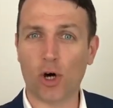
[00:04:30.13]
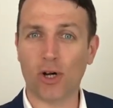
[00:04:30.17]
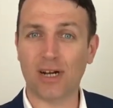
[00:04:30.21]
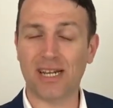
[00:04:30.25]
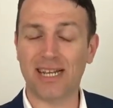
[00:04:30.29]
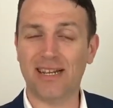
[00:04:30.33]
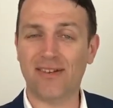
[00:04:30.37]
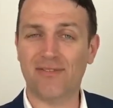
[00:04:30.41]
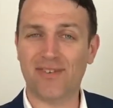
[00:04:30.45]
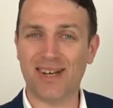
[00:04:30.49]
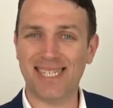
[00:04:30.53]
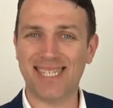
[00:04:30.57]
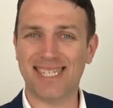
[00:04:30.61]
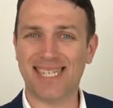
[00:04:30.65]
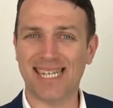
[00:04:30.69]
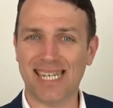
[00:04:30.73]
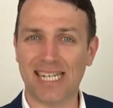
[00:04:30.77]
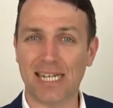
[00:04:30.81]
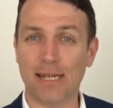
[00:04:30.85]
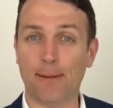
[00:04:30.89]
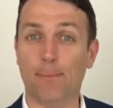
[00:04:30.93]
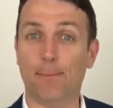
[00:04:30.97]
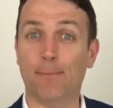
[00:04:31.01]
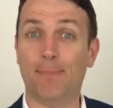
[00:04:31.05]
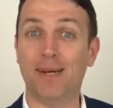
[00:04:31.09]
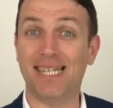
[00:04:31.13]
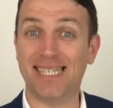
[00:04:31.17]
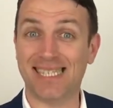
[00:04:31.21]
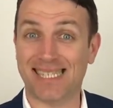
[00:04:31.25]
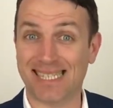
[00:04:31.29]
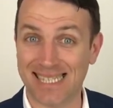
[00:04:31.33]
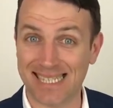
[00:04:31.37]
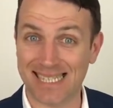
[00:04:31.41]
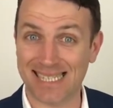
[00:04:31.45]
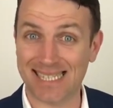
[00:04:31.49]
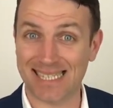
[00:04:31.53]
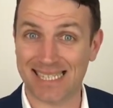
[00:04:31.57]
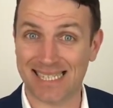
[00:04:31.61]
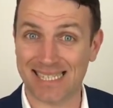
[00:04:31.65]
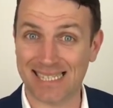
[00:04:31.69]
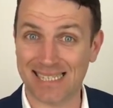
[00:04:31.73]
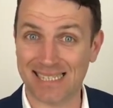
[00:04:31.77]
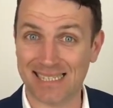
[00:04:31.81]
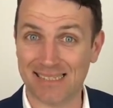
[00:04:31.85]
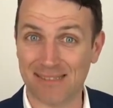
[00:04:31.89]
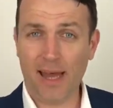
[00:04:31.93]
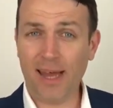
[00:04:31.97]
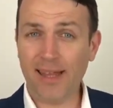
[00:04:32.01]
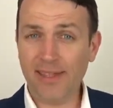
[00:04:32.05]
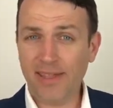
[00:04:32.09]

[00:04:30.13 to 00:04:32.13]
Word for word: on investing in businesses.